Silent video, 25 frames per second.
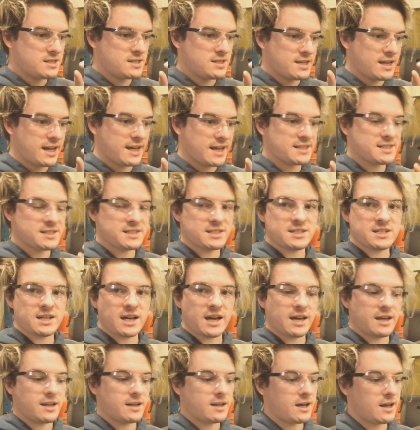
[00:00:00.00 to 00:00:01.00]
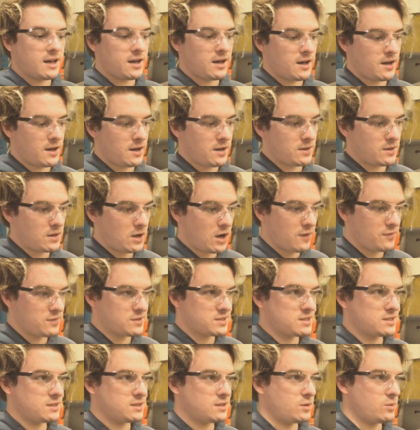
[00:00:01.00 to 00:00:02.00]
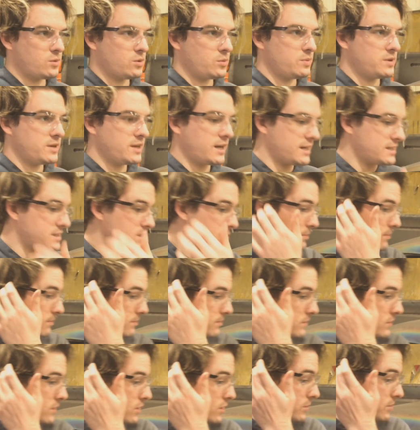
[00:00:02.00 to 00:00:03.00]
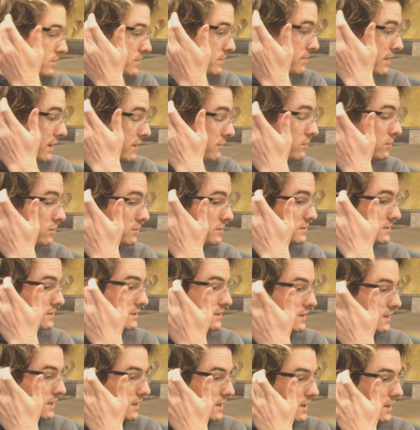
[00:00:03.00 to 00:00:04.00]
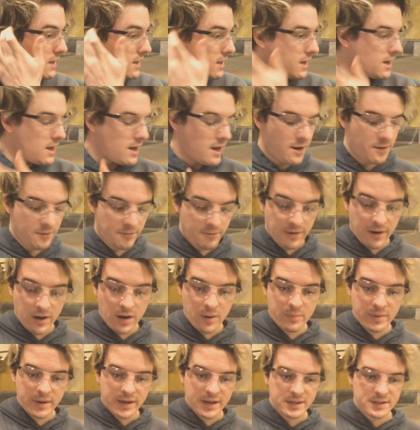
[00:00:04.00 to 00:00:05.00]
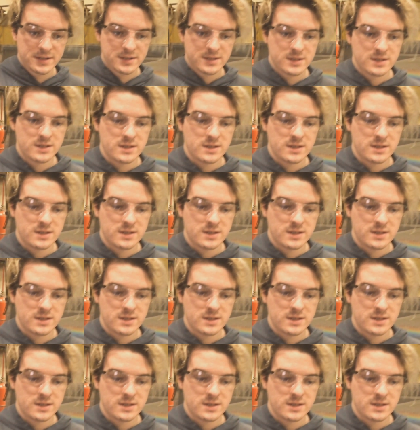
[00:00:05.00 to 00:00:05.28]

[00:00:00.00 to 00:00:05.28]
nice and tight. Obviously they will be they'll be beveled a fair bit.